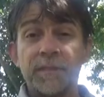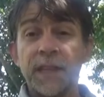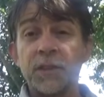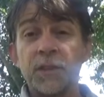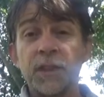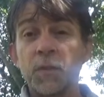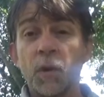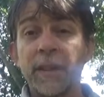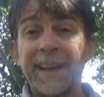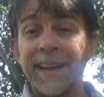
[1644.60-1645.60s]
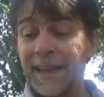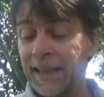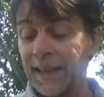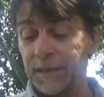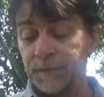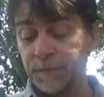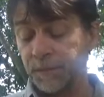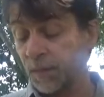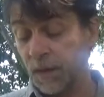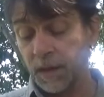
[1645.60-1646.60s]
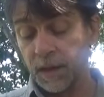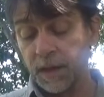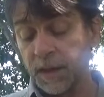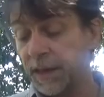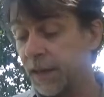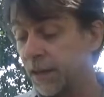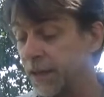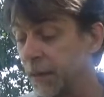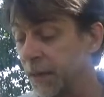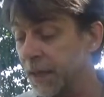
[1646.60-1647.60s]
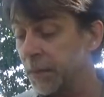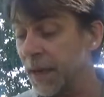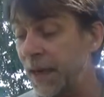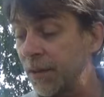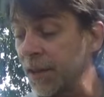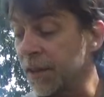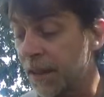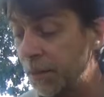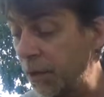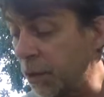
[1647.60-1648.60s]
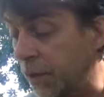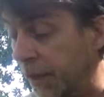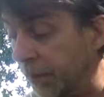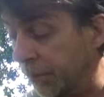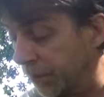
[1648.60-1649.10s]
I use this more than anything. Now the AA batteries that I'm using,